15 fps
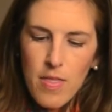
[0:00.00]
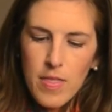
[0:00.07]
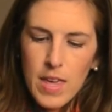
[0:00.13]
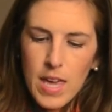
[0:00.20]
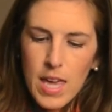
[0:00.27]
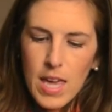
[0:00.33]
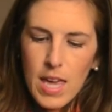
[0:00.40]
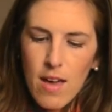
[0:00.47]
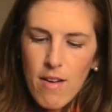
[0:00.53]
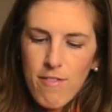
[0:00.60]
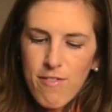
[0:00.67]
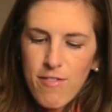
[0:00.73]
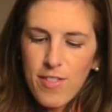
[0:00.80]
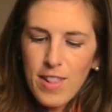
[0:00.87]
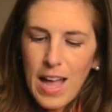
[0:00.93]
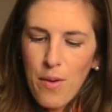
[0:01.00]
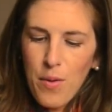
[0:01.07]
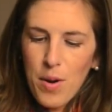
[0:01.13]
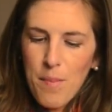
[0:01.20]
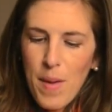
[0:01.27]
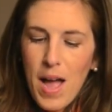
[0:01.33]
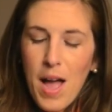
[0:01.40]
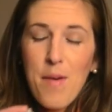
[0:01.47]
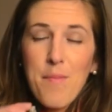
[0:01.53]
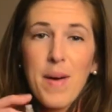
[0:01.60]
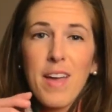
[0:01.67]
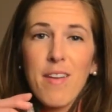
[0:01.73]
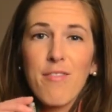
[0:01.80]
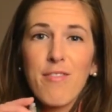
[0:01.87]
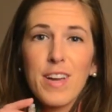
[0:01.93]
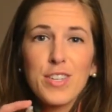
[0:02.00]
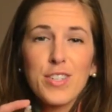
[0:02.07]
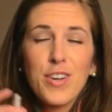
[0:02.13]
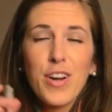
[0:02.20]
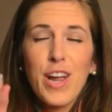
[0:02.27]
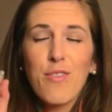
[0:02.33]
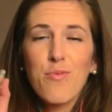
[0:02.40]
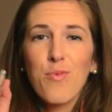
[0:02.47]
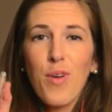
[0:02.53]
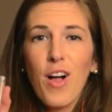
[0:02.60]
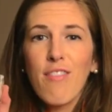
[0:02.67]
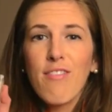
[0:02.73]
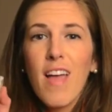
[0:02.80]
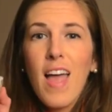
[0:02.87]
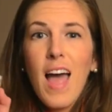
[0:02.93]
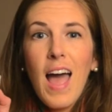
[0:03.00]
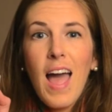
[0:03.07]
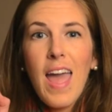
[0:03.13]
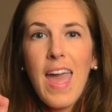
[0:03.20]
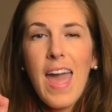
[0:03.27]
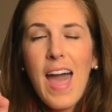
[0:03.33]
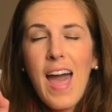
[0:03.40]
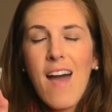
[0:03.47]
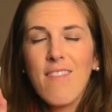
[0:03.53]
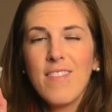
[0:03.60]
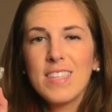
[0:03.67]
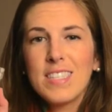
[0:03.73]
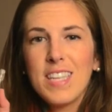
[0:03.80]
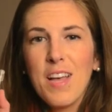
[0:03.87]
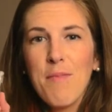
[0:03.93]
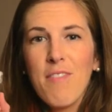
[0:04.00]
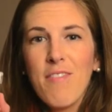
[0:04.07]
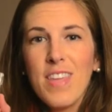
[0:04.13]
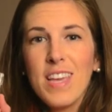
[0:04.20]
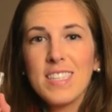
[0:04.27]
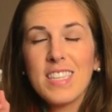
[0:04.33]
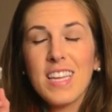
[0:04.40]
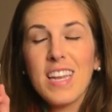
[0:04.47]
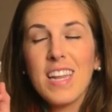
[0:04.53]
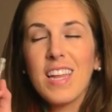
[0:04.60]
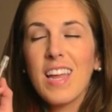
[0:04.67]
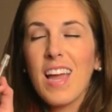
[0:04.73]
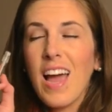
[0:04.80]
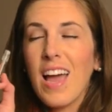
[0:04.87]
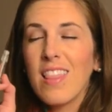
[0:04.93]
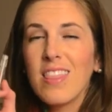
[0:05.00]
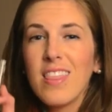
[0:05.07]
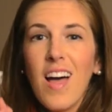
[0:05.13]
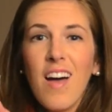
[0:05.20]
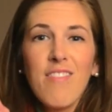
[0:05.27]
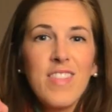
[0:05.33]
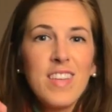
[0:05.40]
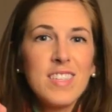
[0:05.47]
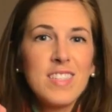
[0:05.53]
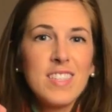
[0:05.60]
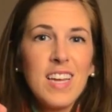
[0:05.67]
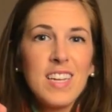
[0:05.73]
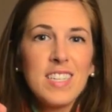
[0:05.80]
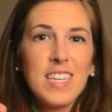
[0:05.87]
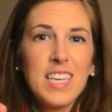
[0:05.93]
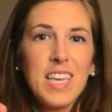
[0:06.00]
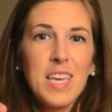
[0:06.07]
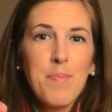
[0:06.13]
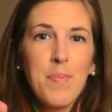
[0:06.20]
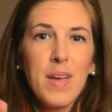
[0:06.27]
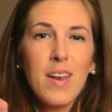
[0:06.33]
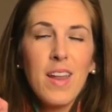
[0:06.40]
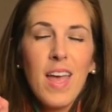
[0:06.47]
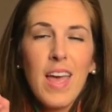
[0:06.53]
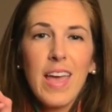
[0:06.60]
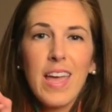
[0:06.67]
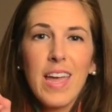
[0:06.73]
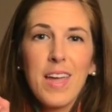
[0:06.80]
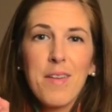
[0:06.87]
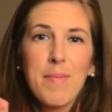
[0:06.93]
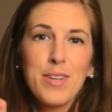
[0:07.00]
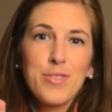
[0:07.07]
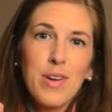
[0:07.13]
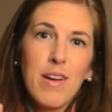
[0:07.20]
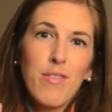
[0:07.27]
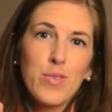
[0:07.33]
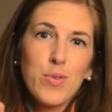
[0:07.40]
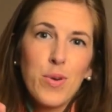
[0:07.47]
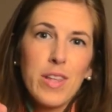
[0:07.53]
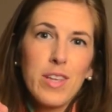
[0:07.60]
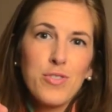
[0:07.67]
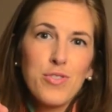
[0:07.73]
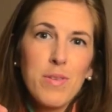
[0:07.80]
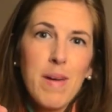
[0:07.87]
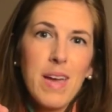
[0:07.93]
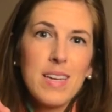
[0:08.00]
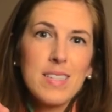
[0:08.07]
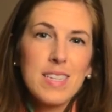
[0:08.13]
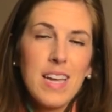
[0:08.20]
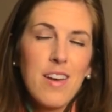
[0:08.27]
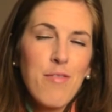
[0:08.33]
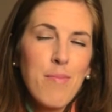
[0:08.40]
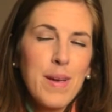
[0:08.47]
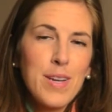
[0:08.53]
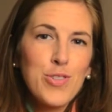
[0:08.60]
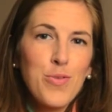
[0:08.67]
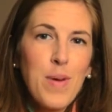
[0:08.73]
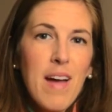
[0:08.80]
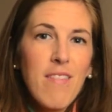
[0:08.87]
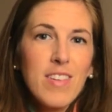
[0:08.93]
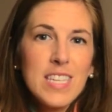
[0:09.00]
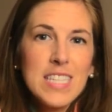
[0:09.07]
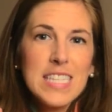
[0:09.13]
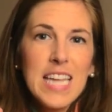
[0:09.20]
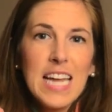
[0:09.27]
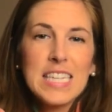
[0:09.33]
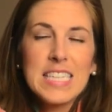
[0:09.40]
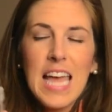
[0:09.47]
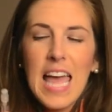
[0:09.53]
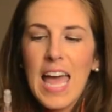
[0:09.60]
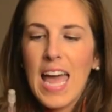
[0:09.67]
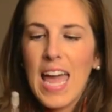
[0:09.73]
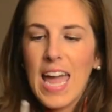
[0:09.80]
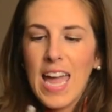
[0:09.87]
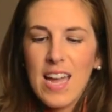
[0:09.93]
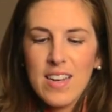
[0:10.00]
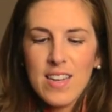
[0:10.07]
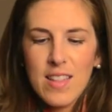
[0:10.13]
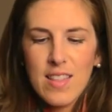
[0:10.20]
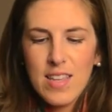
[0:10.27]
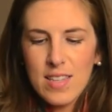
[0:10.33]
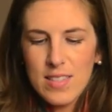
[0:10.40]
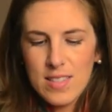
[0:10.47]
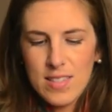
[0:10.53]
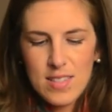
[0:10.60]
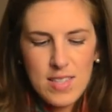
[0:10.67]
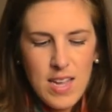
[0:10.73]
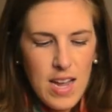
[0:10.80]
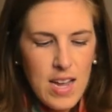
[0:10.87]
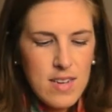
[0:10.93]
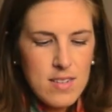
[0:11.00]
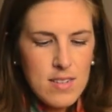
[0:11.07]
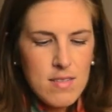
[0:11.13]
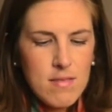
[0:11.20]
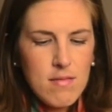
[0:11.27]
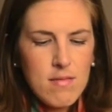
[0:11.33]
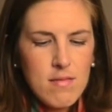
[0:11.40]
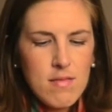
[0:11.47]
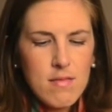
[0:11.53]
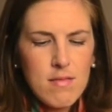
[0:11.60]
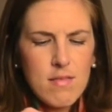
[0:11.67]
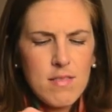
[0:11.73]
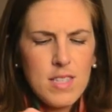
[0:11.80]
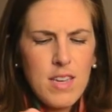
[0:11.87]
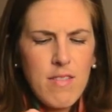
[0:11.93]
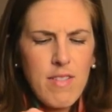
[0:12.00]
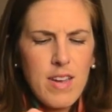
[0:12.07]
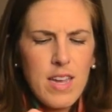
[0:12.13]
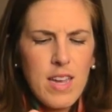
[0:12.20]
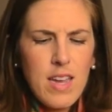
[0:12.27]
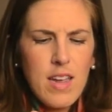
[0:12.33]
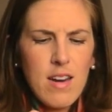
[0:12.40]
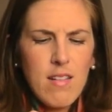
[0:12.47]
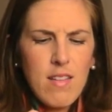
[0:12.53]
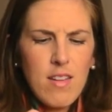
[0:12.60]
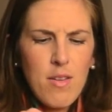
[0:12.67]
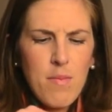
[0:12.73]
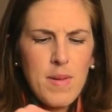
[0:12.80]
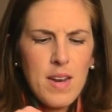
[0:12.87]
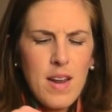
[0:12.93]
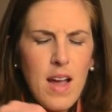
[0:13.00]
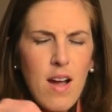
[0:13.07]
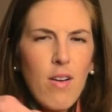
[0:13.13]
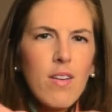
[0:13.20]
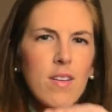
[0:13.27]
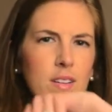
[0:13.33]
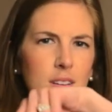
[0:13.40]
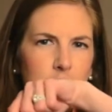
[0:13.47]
The Flower Bomb by Viktor and Rolf. I have some of this, and I love this scent. I keep it in my travel toiletry bag. It's kind of my travel scent, and this scent, let's see if I can get a little bit out